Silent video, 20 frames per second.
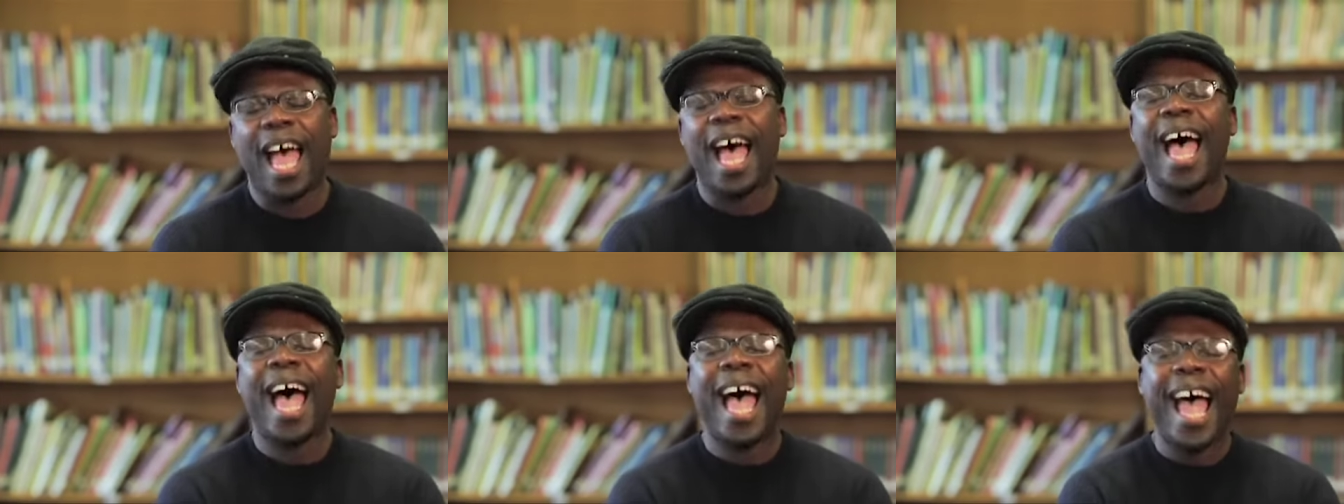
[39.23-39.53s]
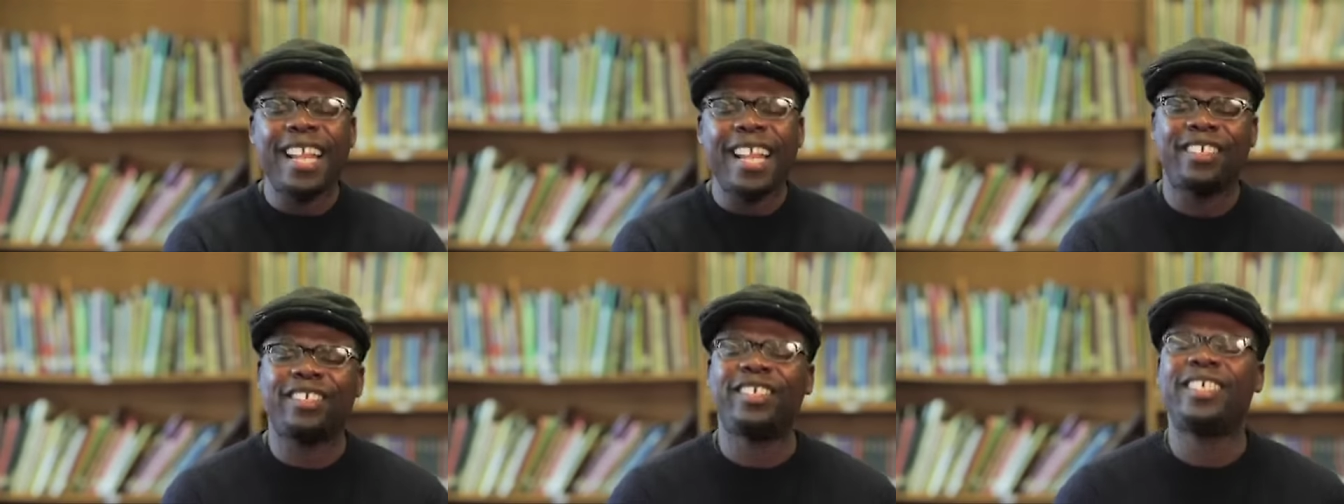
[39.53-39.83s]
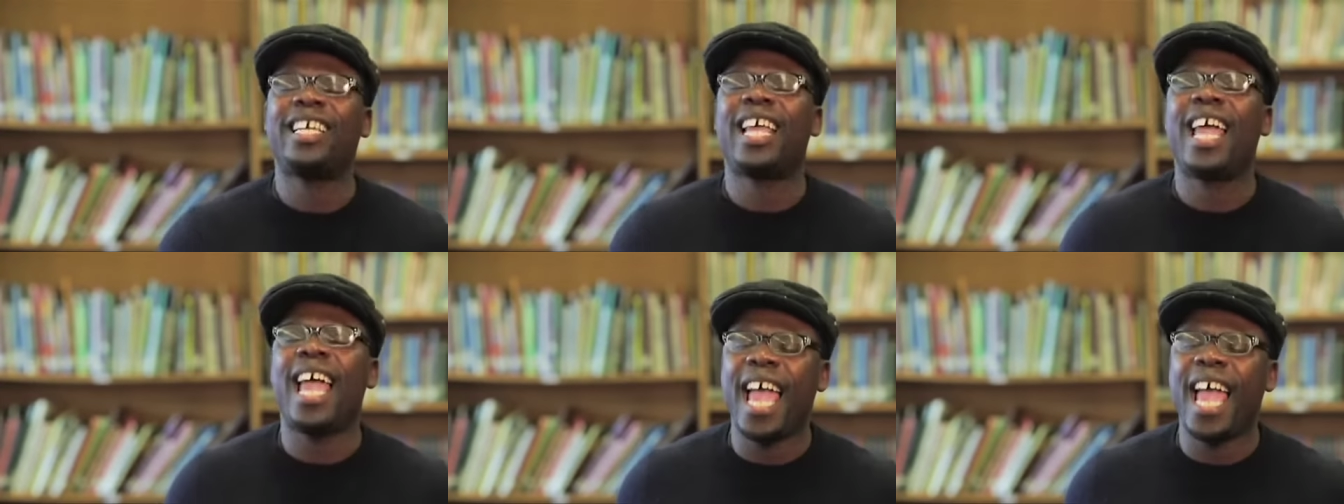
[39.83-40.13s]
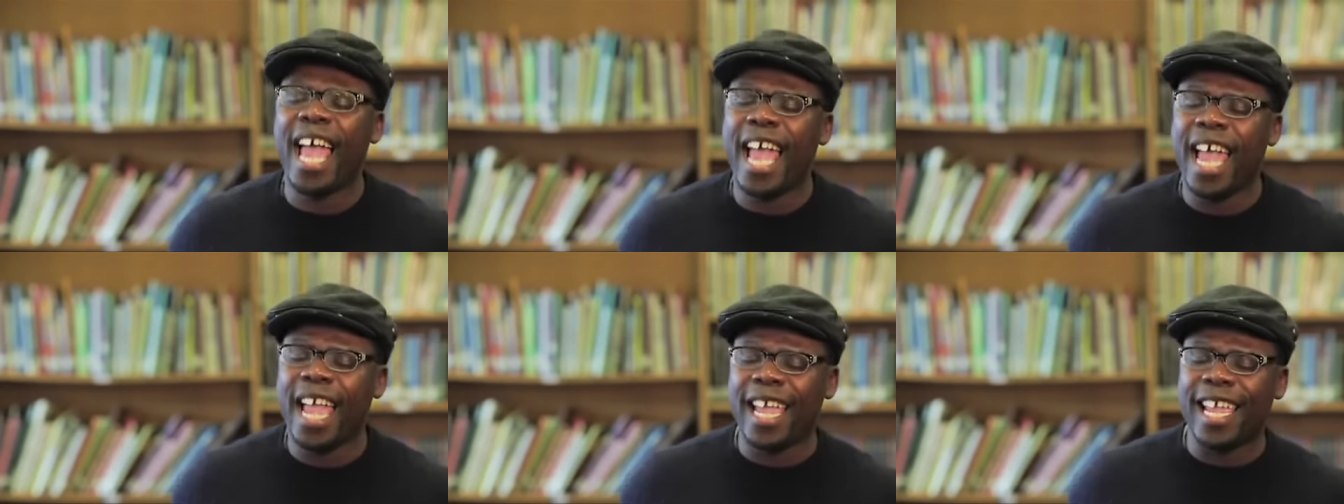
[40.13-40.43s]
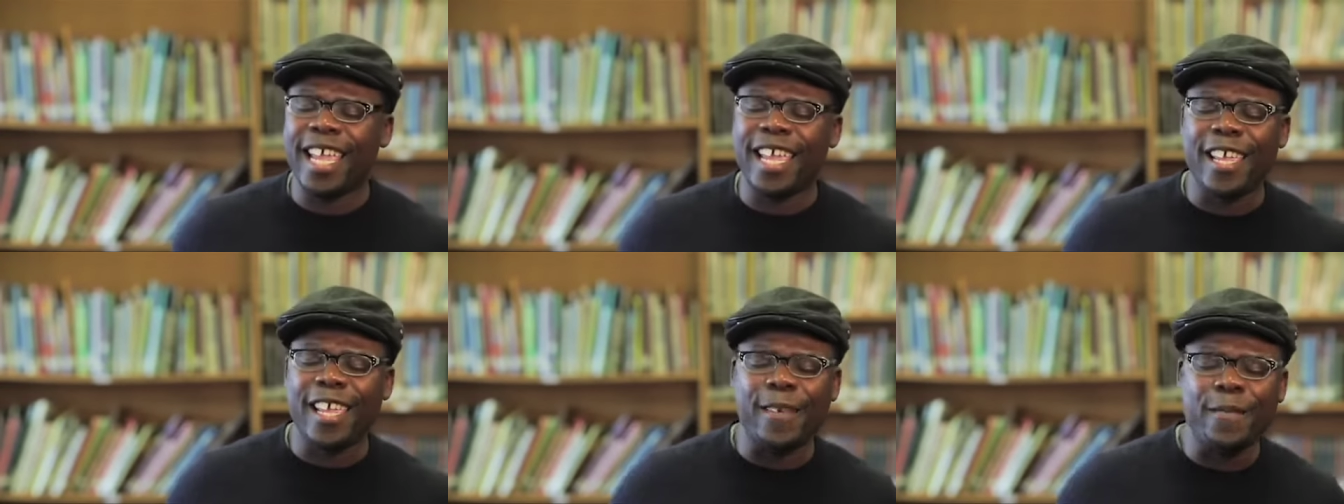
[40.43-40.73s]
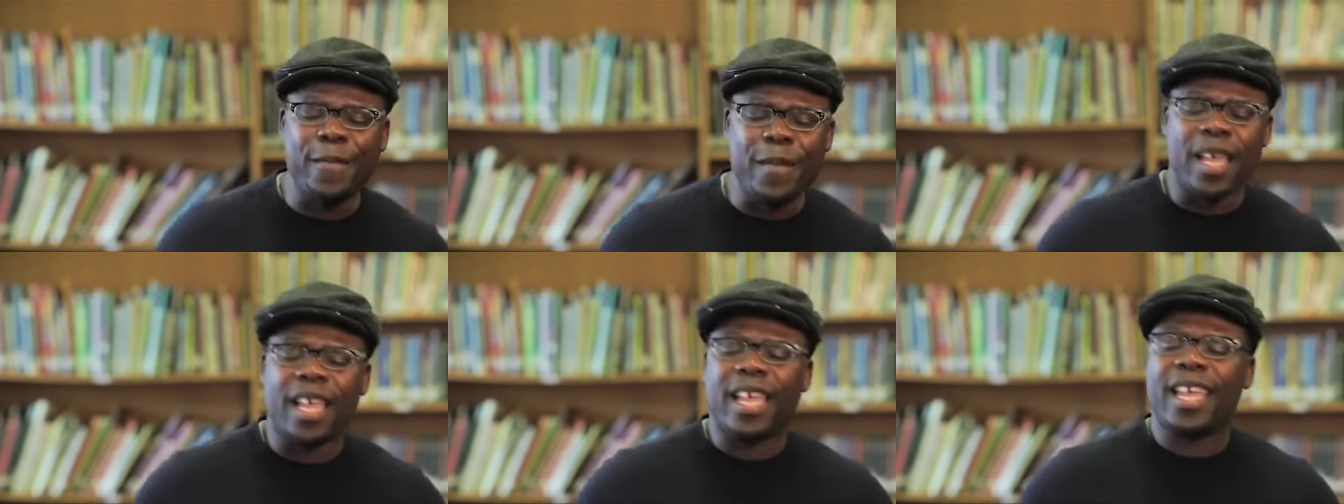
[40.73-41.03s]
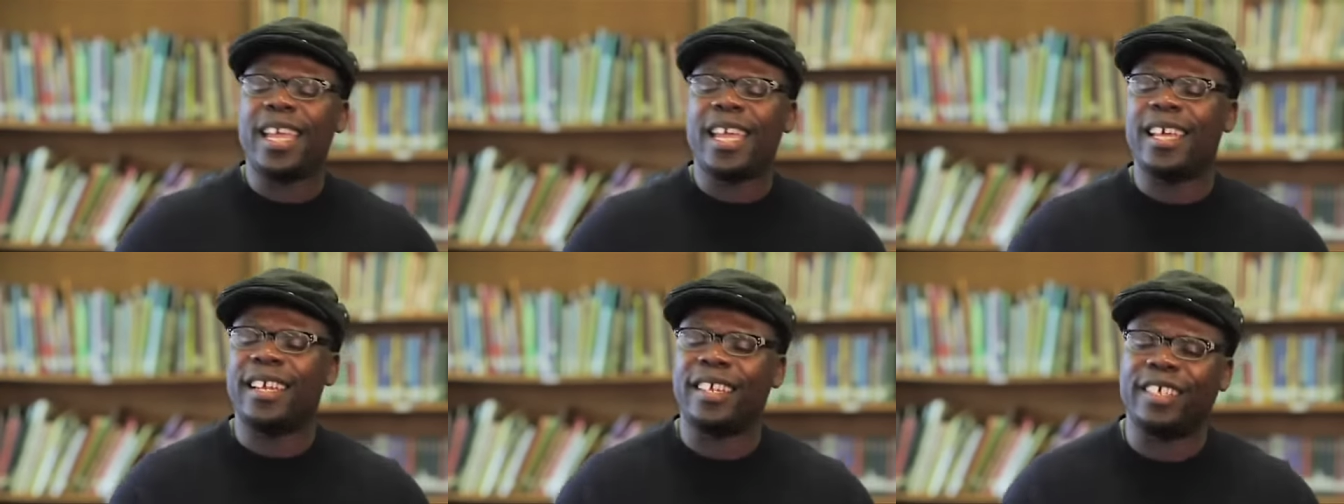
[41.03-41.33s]
I just came
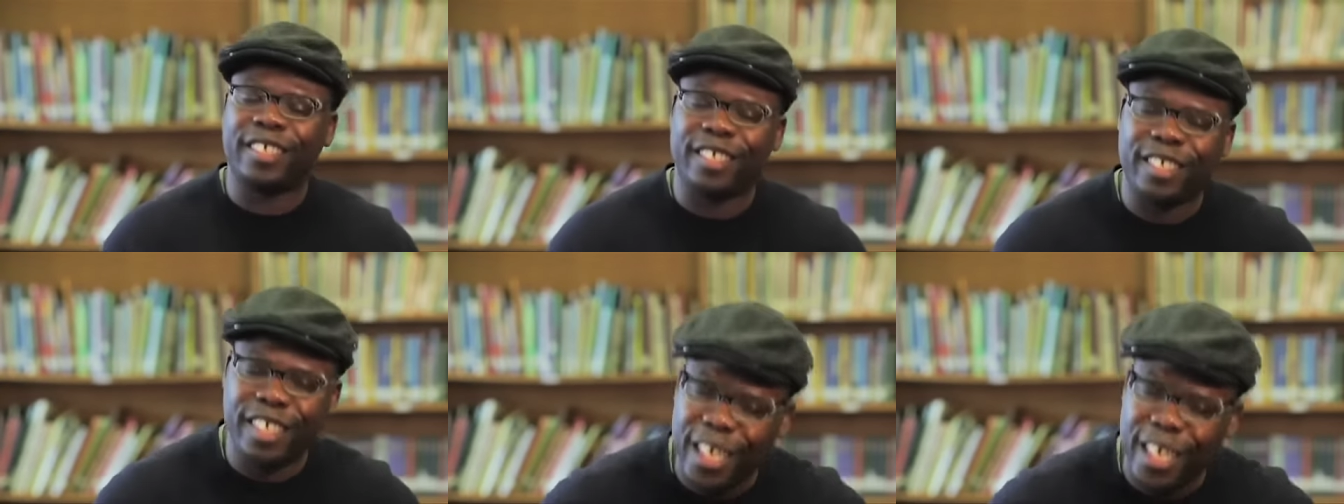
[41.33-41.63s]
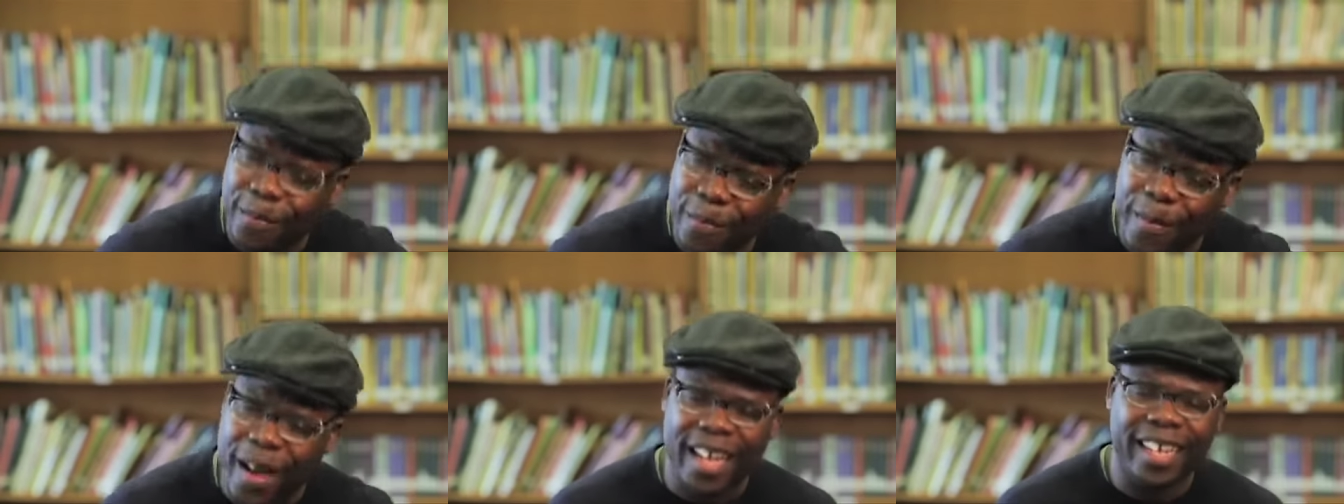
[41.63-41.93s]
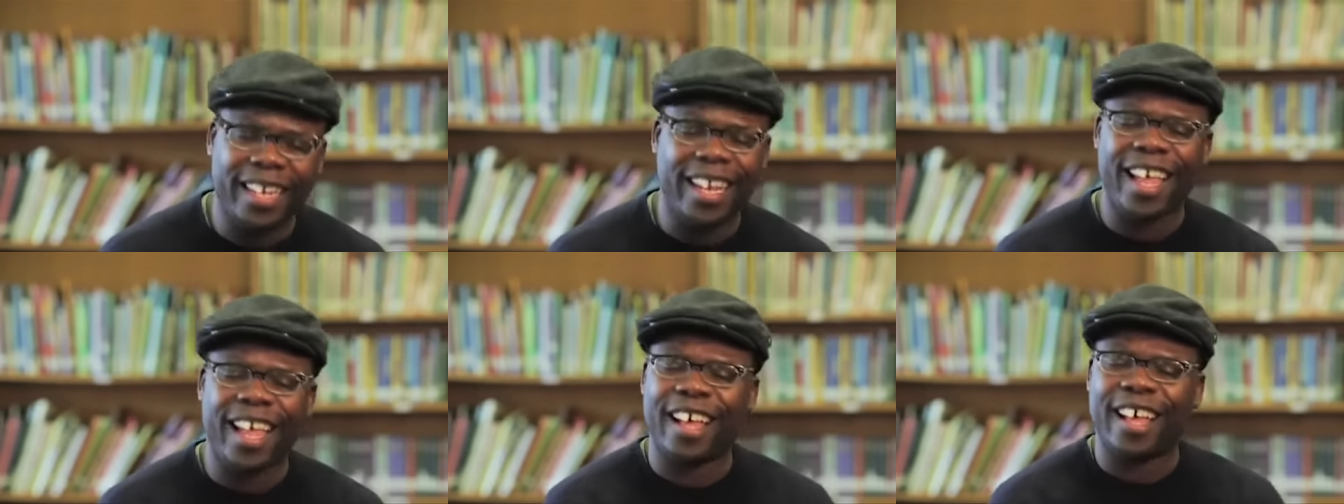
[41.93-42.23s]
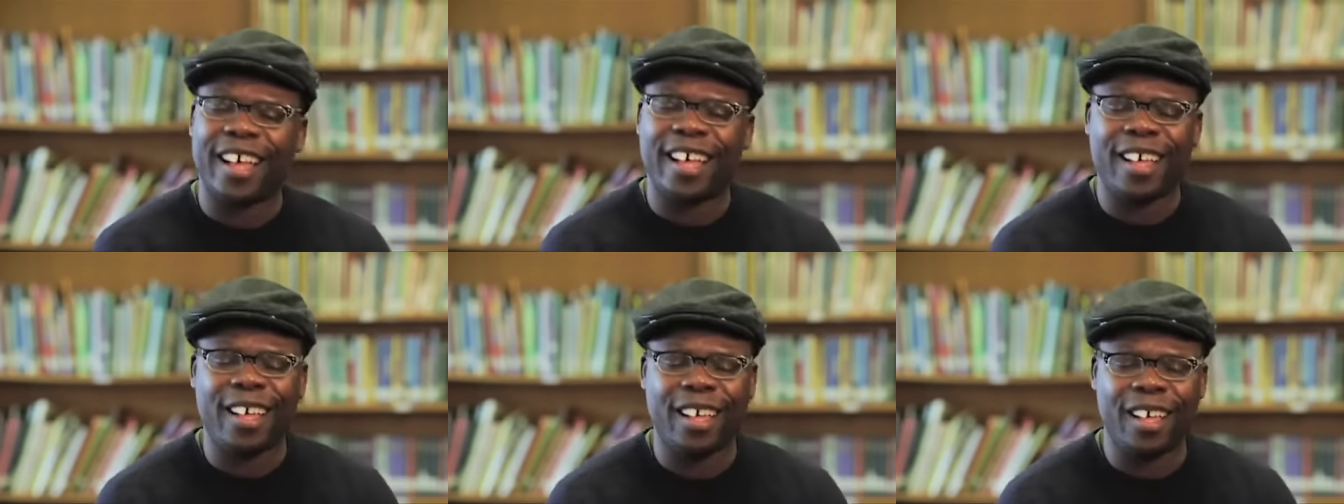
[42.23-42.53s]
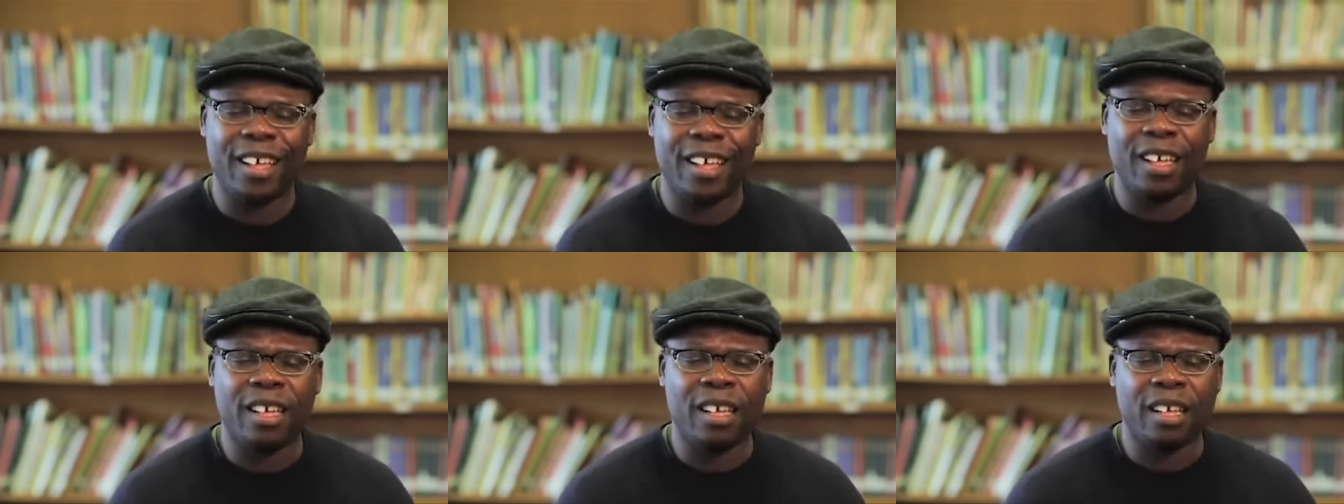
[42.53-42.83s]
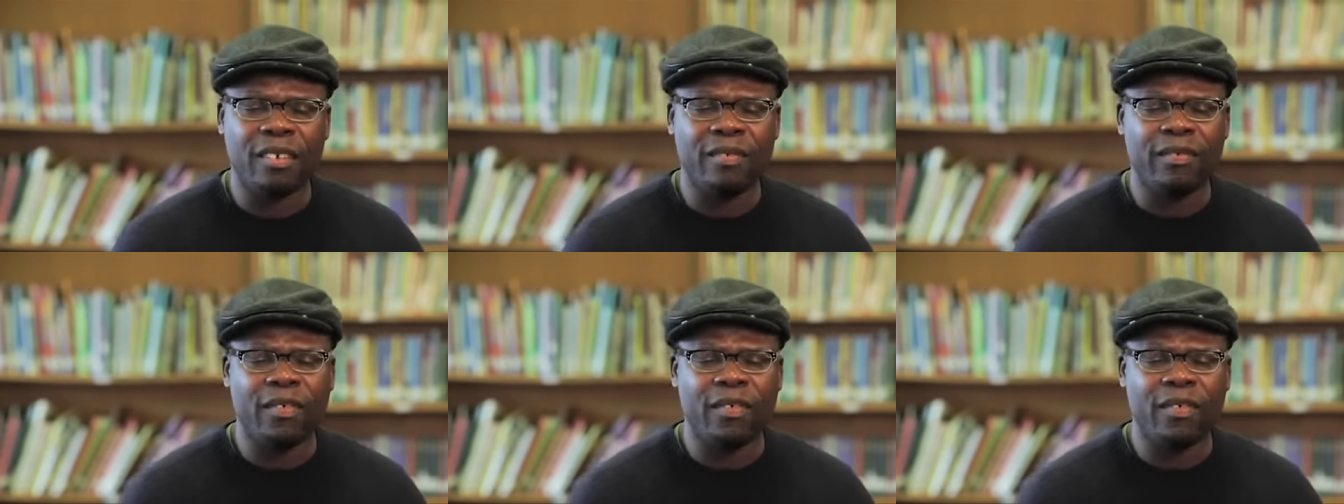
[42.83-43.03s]
here to see my love.